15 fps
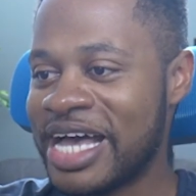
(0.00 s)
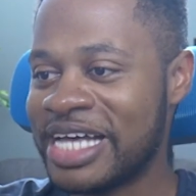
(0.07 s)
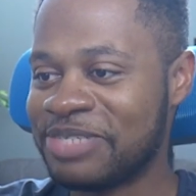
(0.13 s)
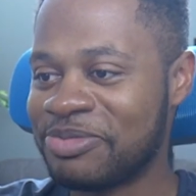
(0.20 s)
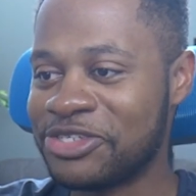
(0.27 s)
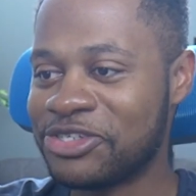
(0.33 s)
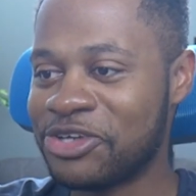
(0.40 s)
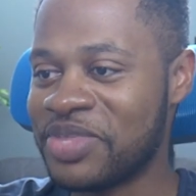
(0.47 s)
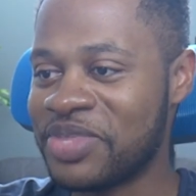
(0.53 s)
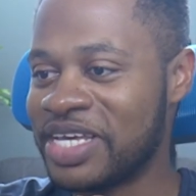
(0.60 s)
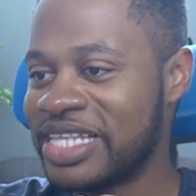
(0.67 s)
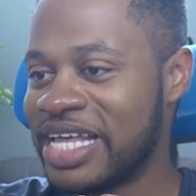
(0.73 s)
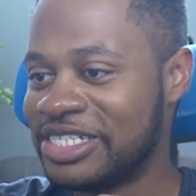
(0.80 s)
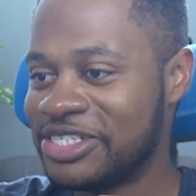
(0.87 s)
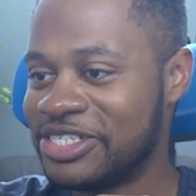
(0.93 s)
has been something
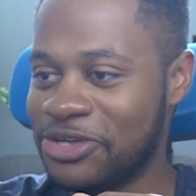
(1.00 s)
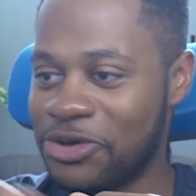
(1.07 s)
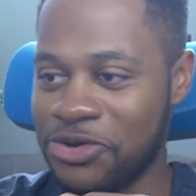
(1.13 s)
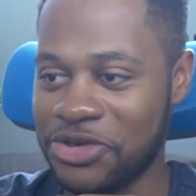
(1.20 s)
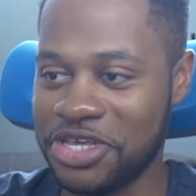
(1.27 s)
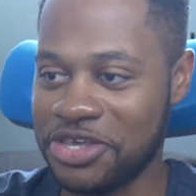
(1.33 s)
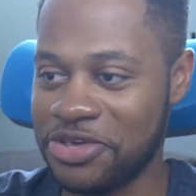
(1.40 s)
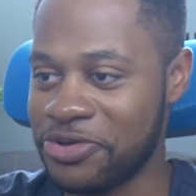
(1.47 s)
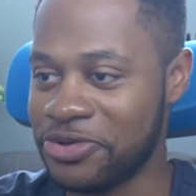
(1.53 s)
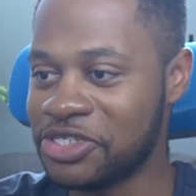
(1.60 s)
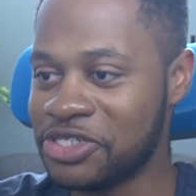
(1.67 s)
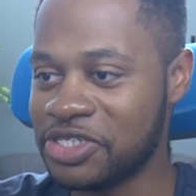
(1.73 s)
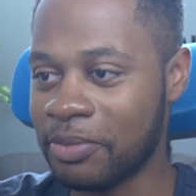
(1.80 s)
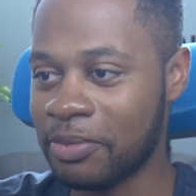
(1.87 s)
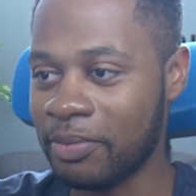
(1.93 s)
that's so
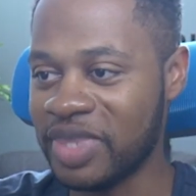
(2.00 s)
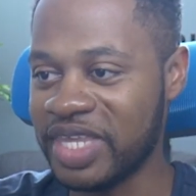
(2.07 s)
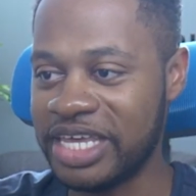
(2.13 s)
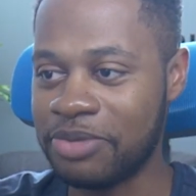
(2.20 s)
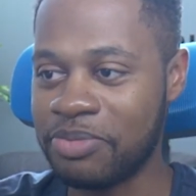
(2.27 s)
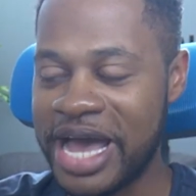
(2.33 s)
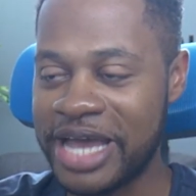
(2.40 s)
huge in yeah.